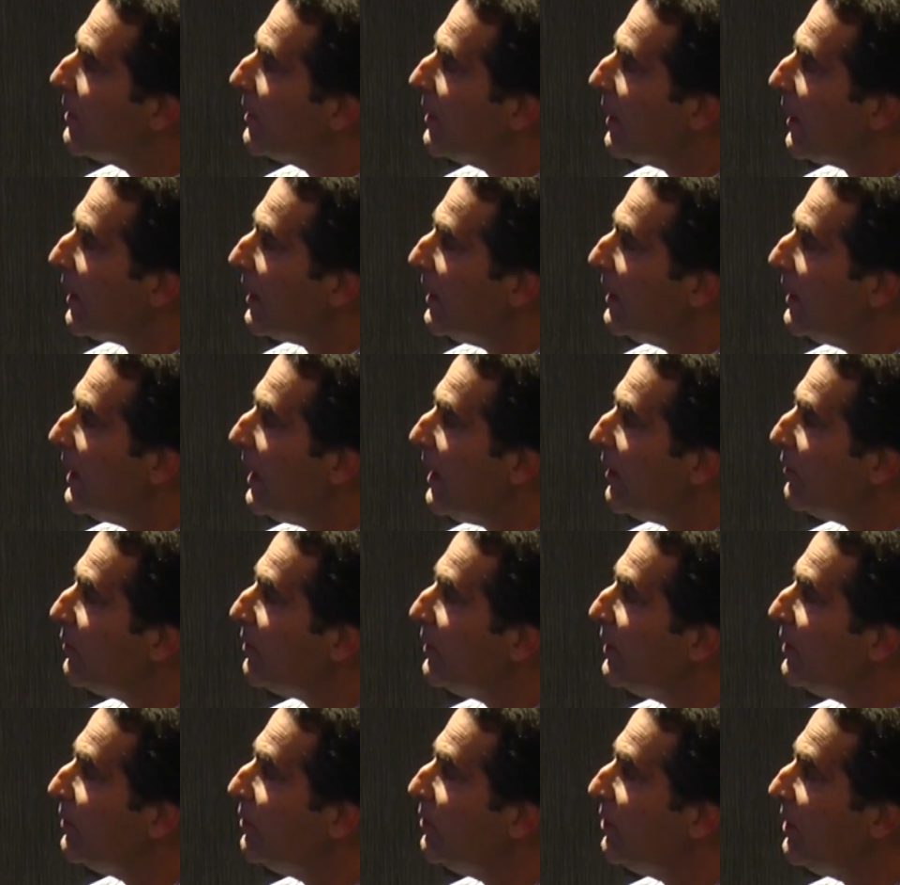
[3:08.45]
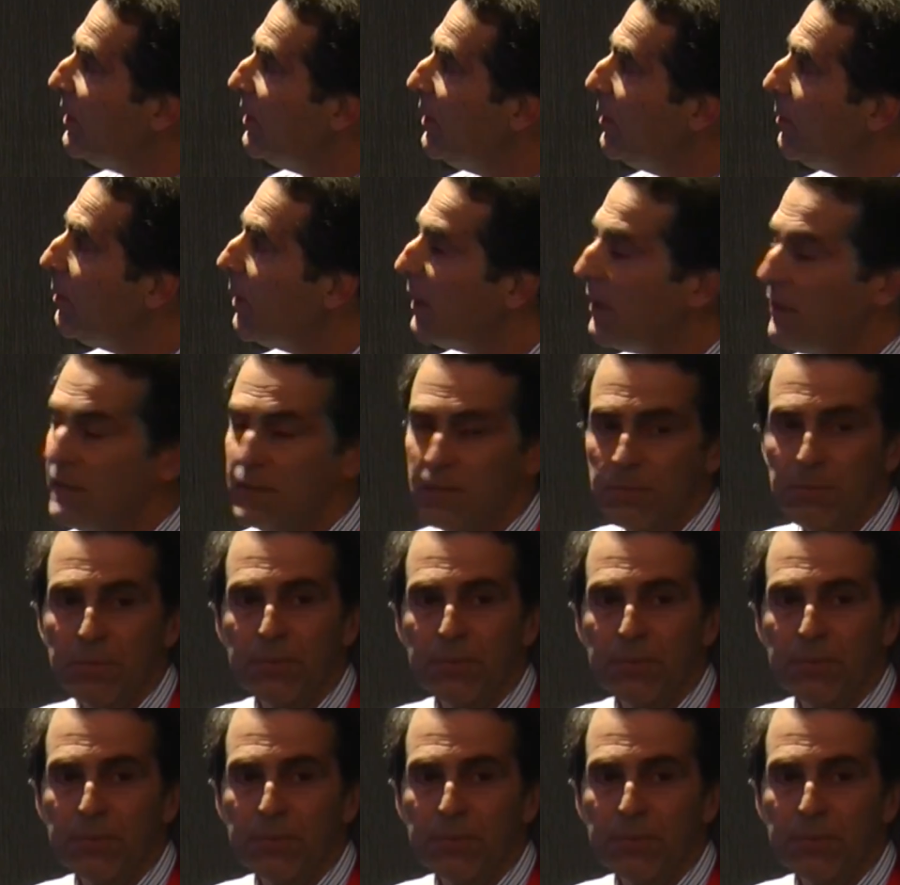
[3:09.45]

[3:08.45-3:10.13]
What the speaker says: that can actually generate the